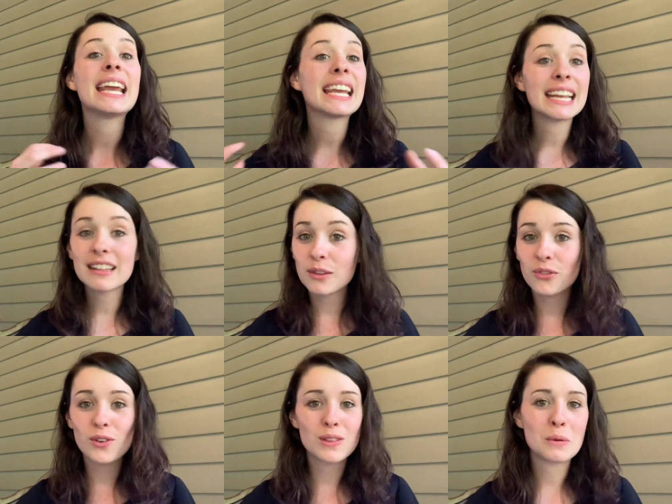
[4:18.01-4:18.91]
eat the
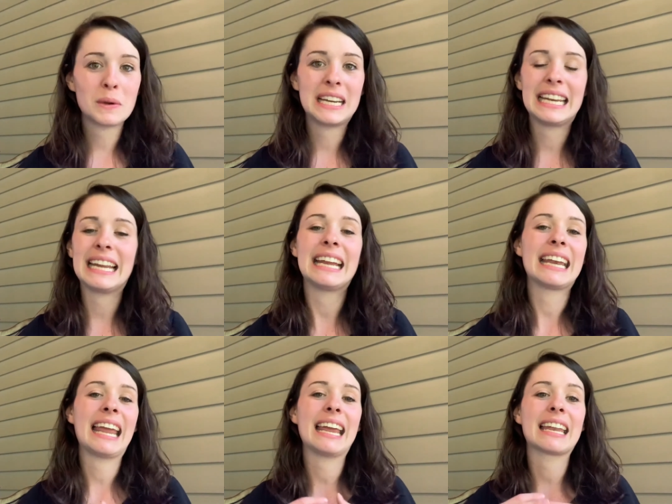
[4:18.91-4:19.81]
food that we need
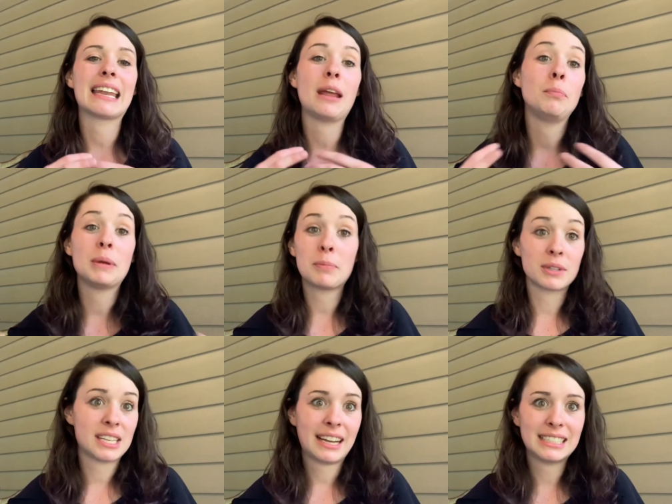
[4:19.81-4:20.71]
and, and be
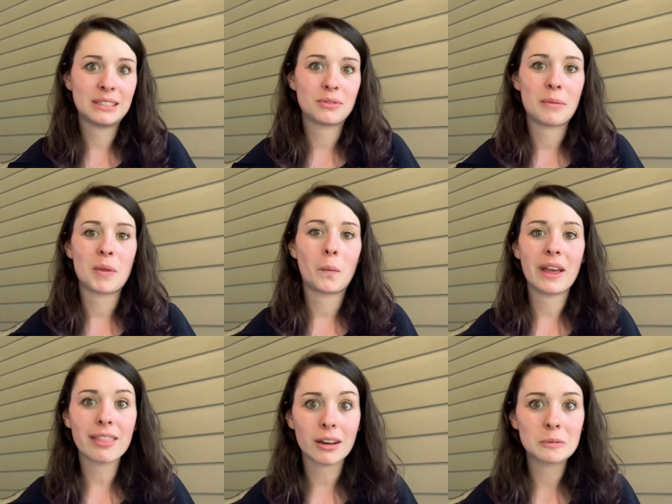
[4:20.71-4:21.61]
protected from the
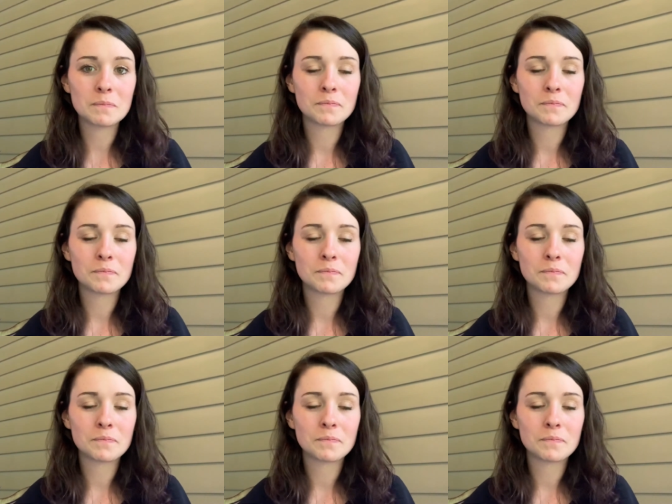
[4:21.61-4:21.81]
weather.